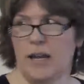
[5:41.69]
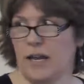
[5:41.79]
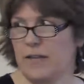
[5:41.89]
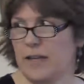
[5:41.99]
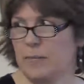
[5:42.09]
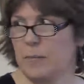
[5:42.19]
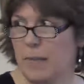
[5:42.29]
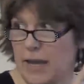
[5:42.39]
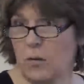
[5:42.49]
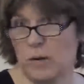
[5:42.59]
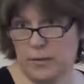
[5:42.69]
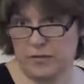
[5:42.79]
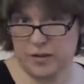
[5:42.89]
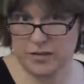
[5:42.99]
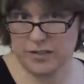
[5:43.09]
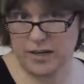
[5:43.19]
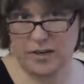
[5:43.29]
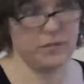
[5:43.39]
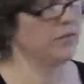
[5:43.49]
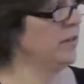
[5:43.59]
and then make one up for
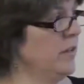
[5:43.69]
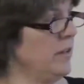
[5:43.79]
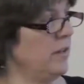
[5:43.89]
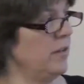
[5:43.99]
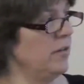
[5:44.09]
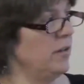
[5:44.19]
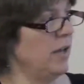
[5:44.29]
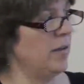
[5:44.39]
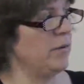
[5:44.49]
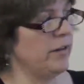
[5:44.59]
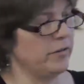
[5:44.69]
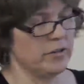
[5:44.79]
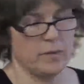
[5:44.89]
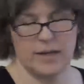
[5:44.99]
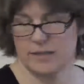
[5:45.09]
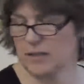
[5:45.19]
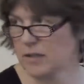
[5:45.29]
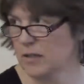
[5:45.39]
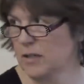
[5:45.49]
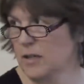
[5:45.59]
yourself and enter it twice here.